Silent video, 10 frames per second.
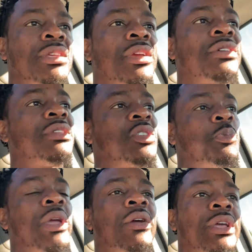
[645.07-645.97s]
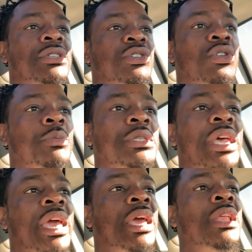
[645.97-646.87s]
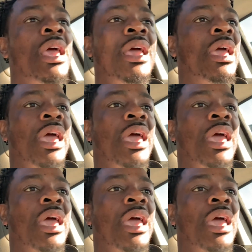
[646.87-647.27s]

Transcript: years of experience, you know what I'm saying,